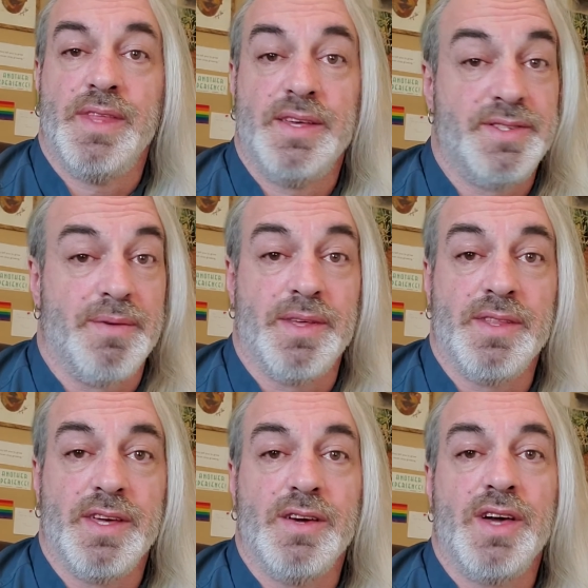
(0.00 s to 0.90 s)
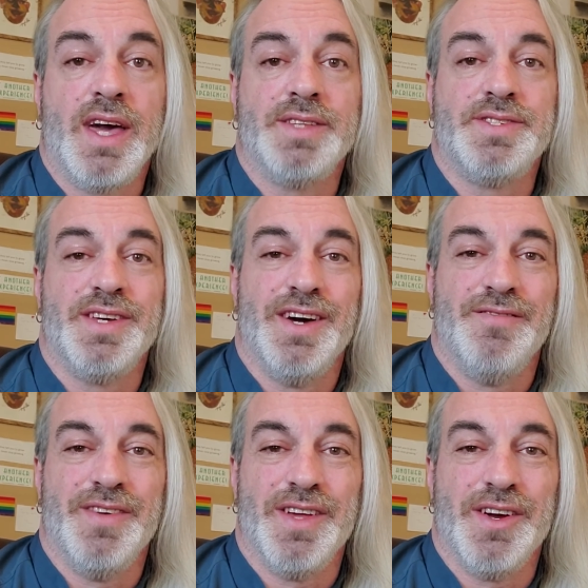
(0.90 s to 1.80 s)
something that you can't see on
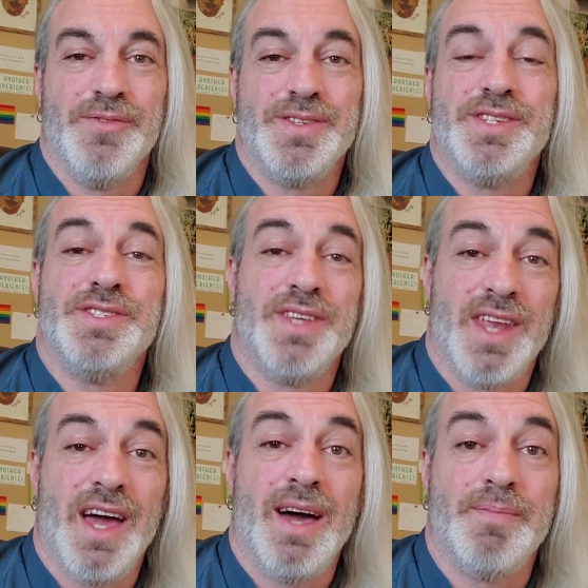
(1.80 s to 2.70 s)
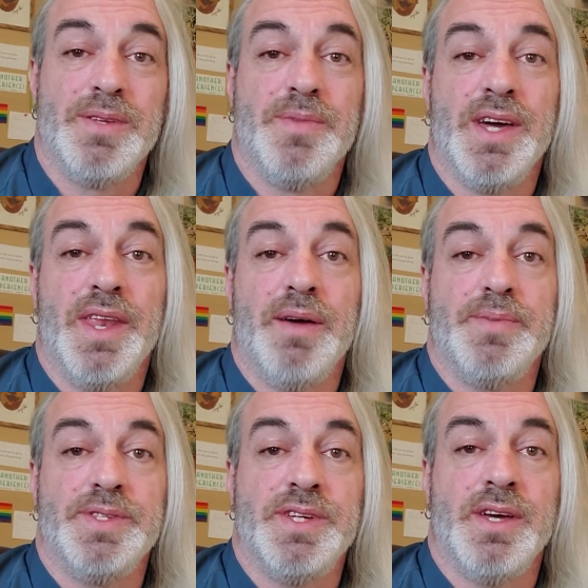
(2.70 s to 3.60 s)
video, which is that I happen to be an
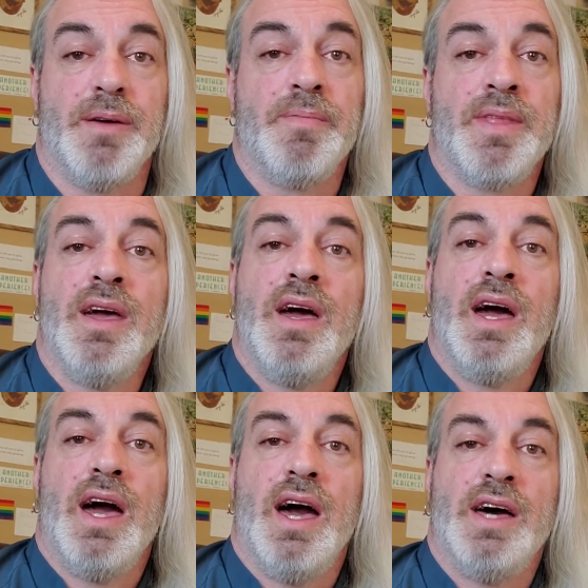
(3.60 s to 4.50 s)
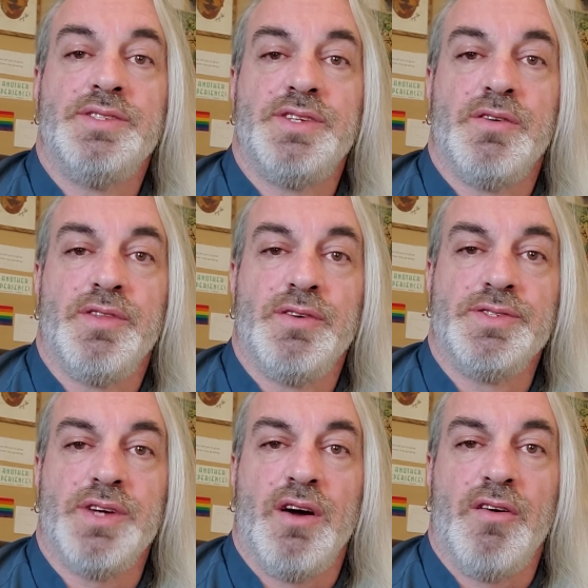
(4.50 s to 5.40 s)
amputee. And so
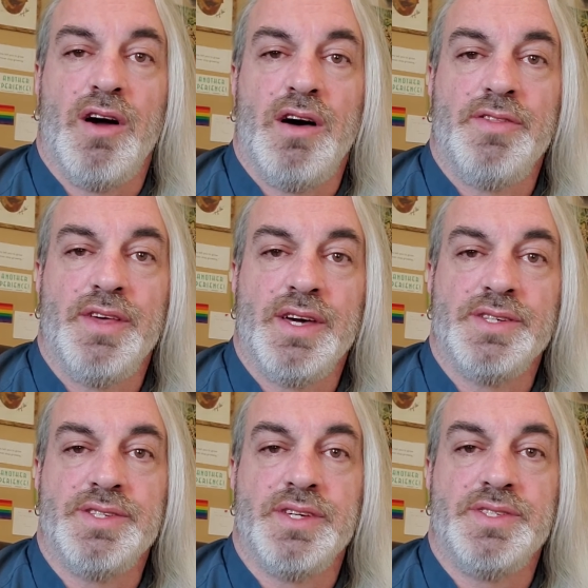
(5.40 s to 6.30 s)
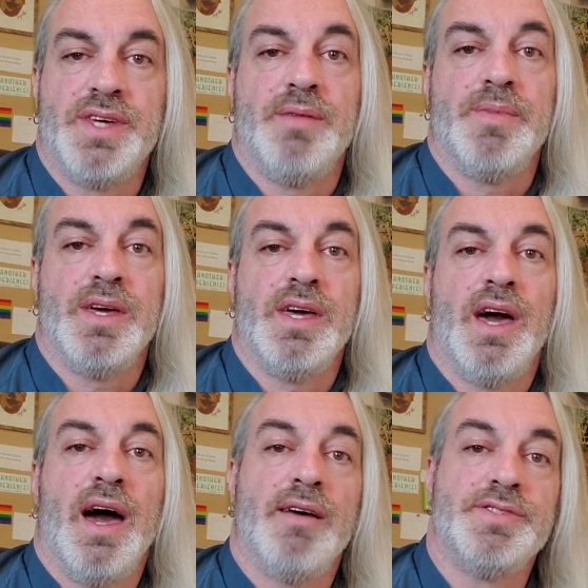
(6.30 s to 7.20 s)
those are all things that set me
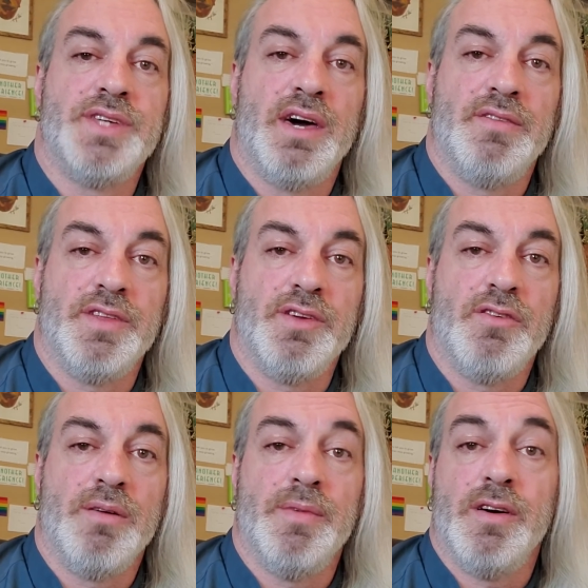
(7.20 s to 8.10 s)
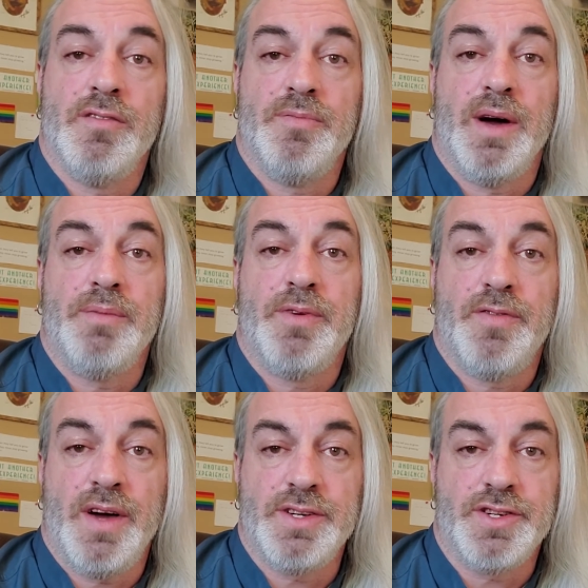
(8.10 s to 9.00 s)
outside of the norm of my
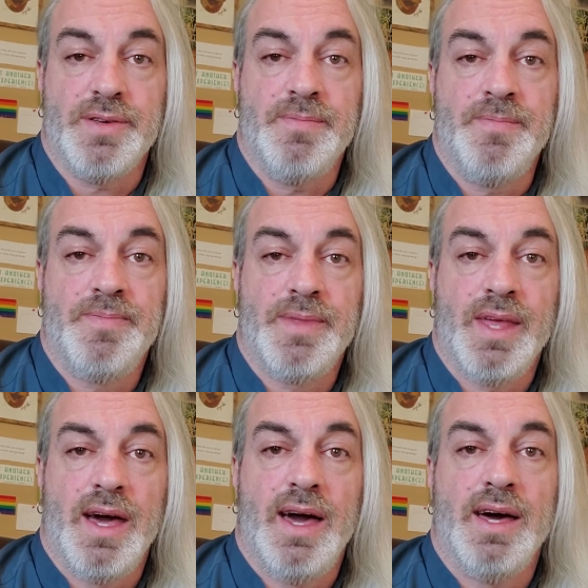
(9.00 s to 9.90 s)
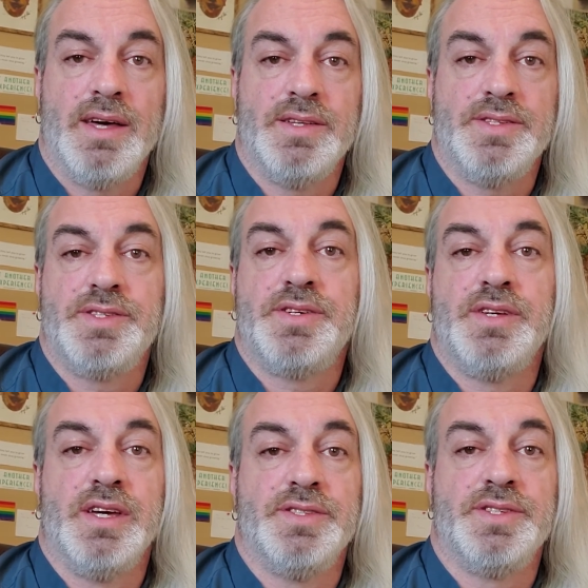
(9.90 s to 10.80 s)
profession. And
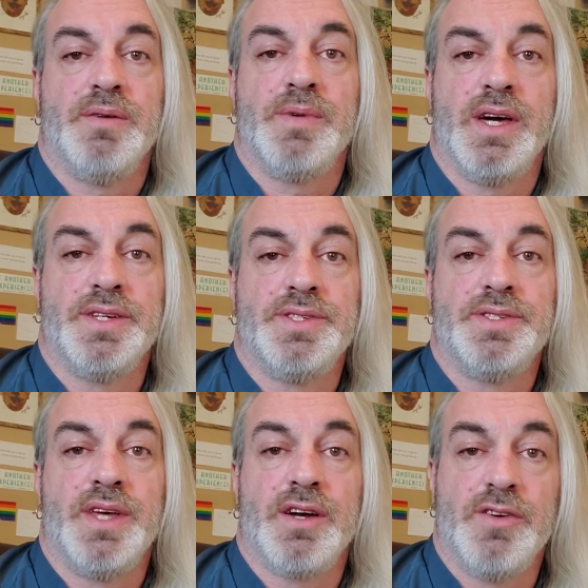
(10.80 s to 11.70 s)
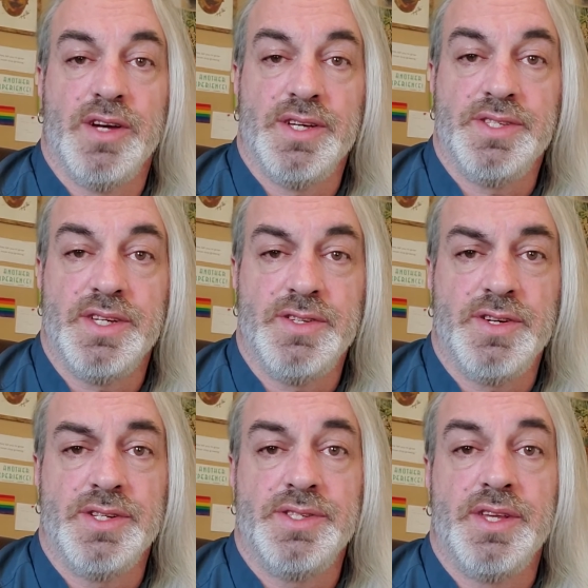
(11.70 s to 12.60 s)
in some cases, that creates
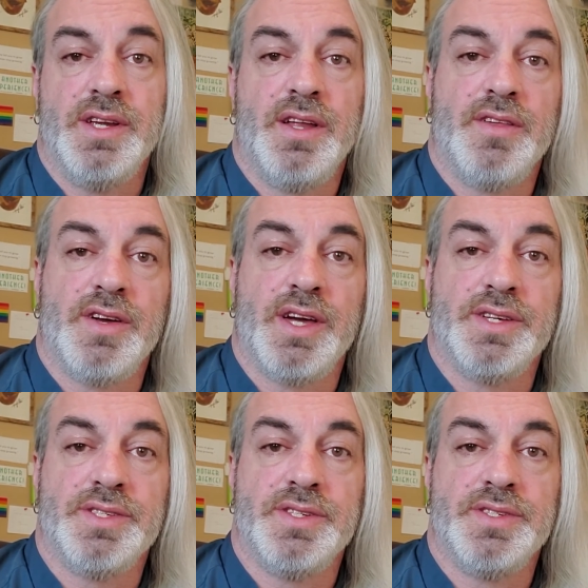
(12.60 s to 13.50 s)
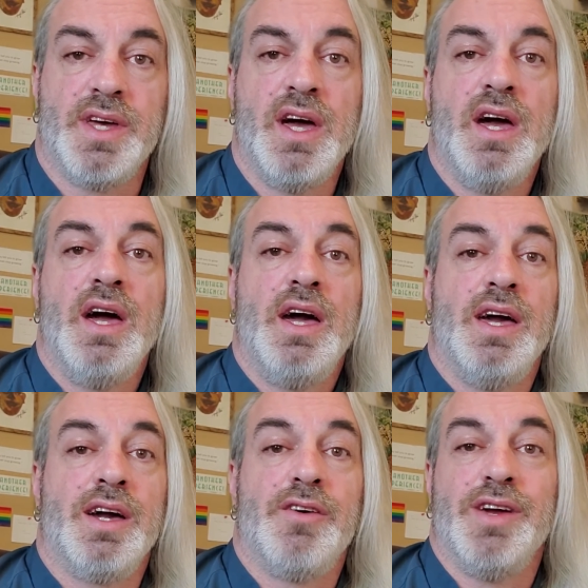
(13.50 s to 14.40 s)
interest, and in other cases,
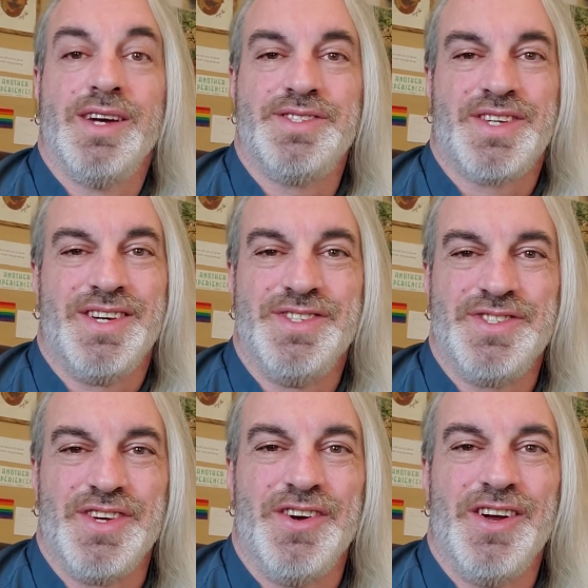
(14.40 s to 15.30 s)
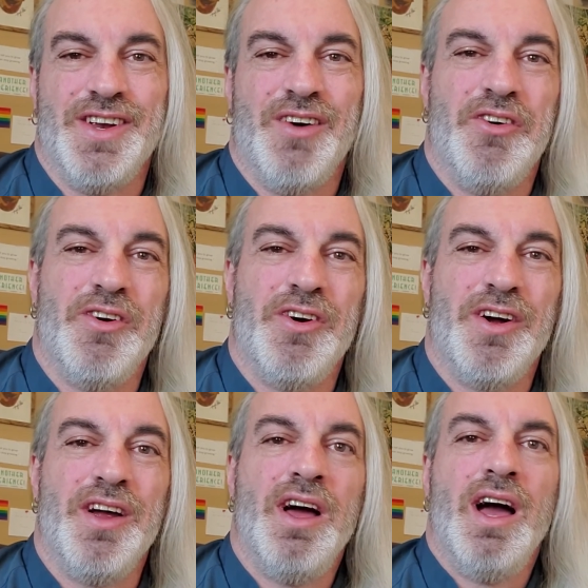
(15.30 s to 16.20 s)
it creates concern,
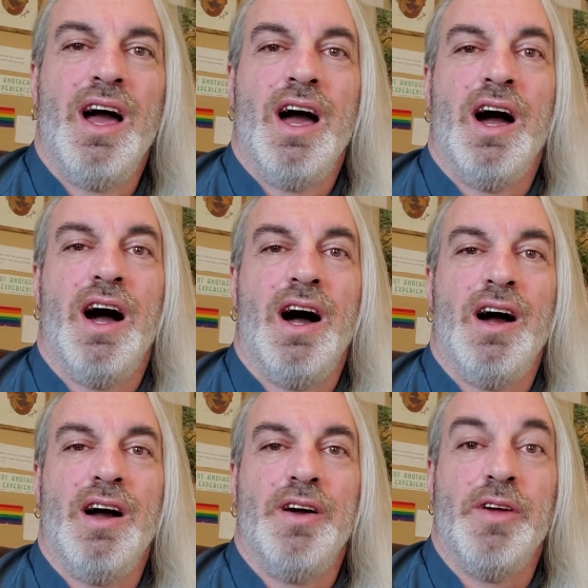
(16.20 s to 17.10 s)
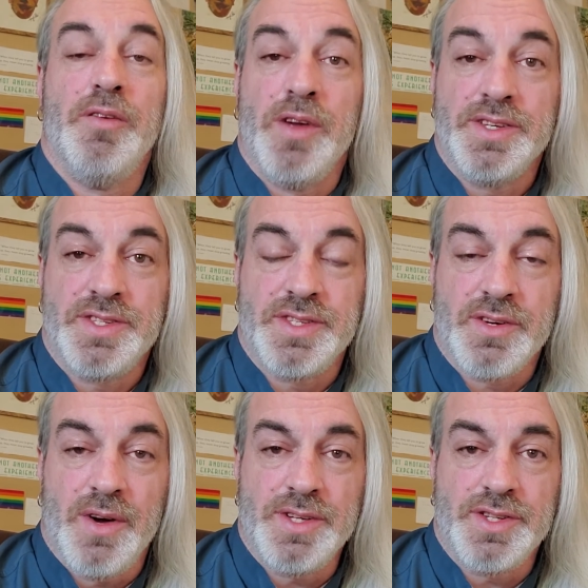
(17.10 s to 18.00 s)
or it raises the
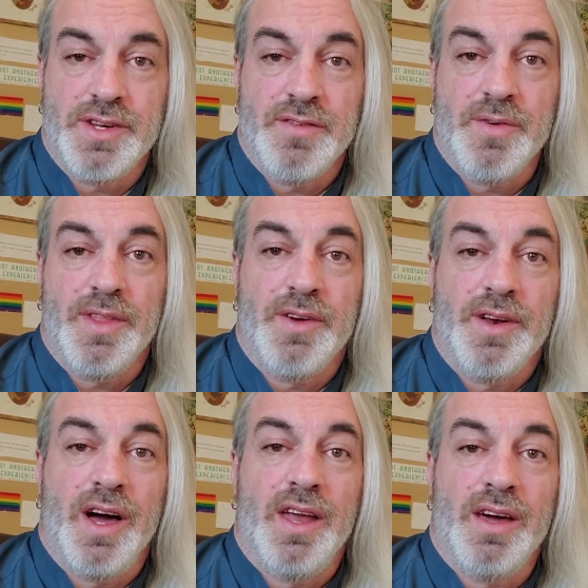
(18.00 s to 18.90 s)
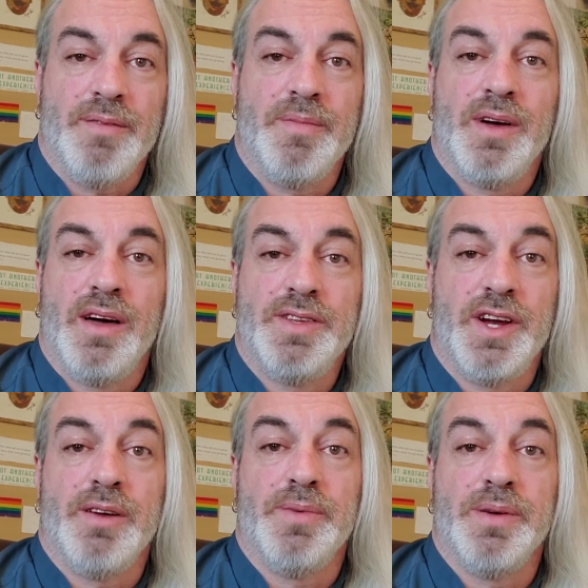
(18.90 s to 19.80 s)
question of whether or not I'm
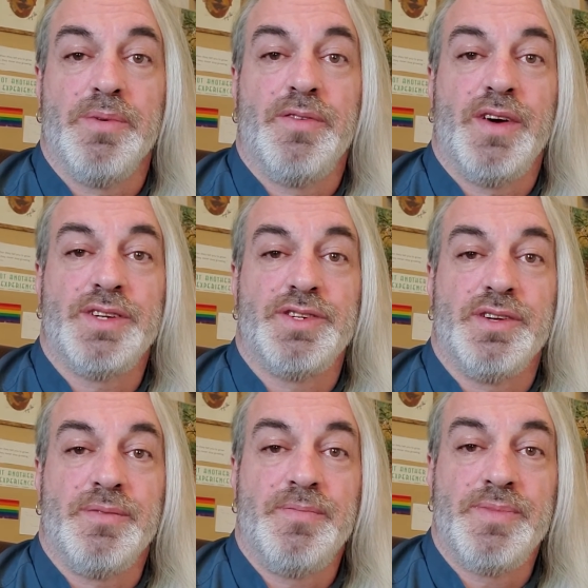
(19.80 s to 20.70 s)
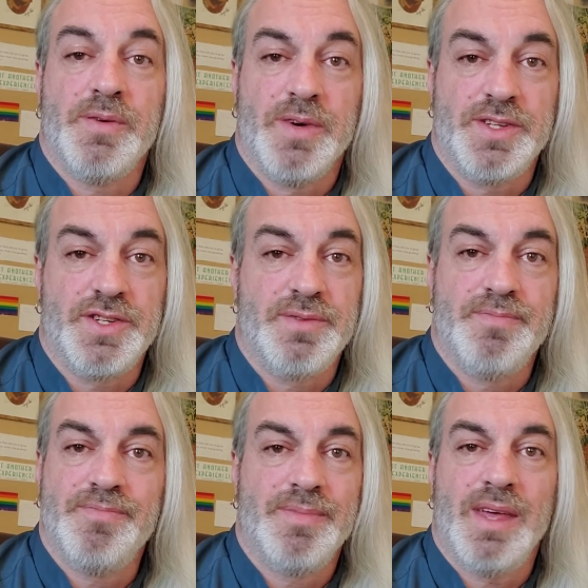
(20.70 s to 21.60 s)
terribly professional, which
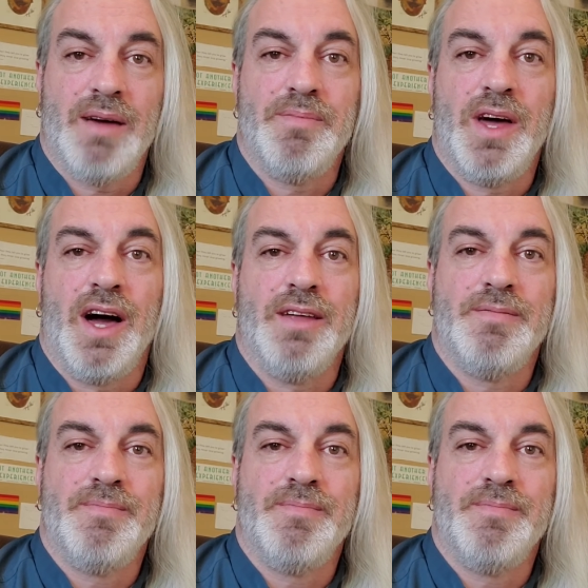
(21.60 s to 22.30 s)
I'm not.